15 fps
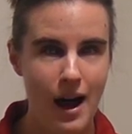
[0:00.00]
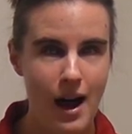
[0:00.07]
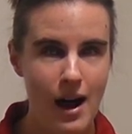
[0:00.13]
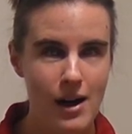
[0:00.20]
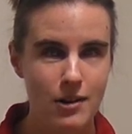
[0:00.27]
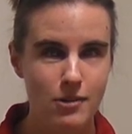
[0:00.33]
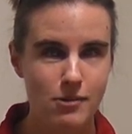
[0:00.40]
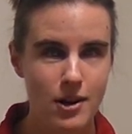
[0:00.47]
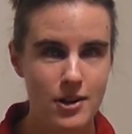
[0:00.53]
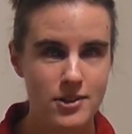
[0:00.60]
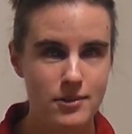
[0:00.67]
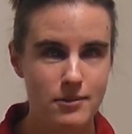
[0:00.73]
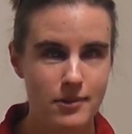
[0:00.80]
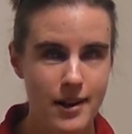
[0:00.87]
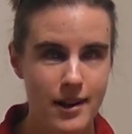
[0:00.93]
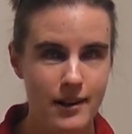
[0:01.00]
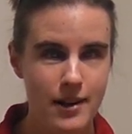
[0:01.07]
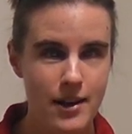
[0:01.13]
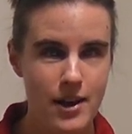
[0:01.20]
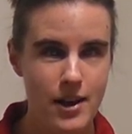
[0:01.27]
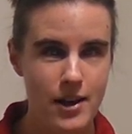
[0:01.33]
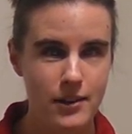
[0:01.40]
I was
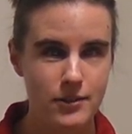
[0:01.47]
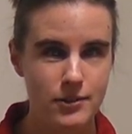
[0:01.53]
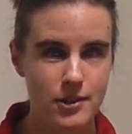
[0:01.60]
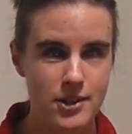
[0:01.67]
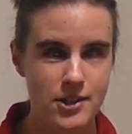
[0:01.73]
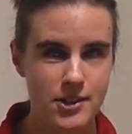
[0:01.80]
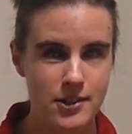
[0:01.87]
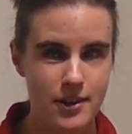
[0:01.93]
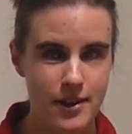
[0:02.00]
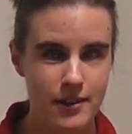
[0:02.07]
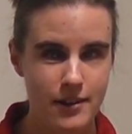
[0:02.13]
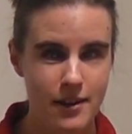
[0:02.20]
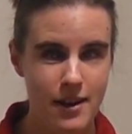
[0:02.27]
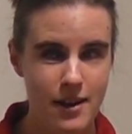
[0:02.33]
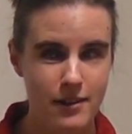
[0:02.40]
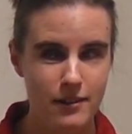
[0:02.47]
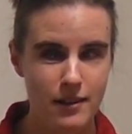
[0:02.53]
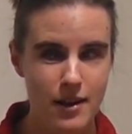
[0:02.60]
really interested in